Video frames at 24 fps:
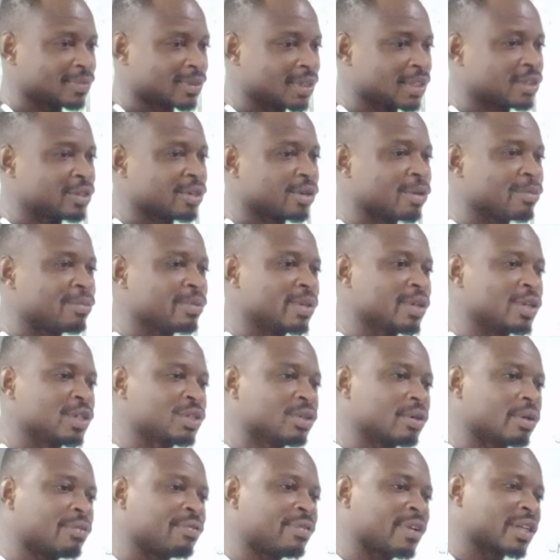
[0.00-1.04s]
It's a
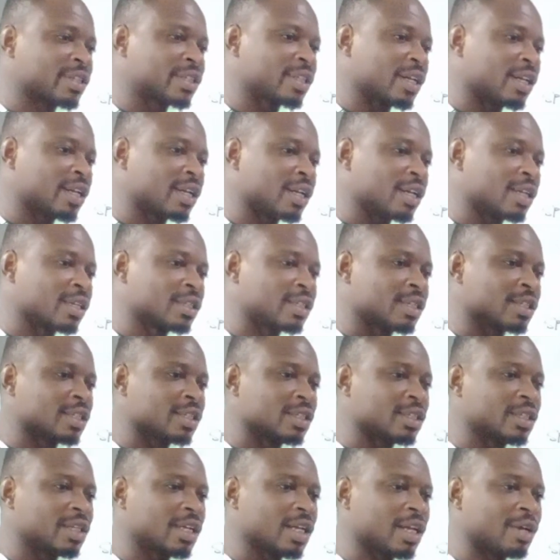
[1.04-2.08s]
combination of factor
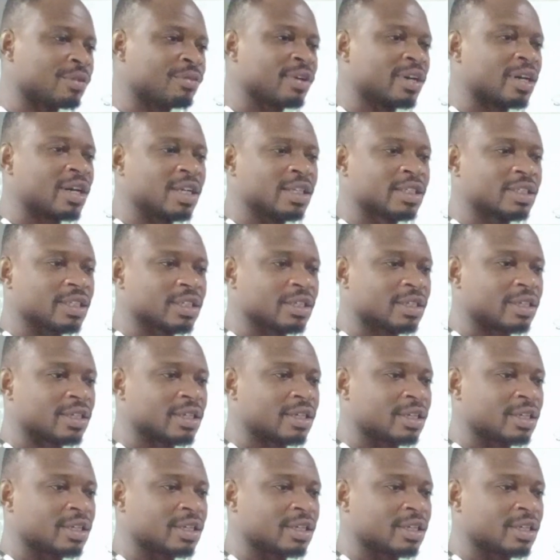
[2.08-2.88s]
analysis and regression,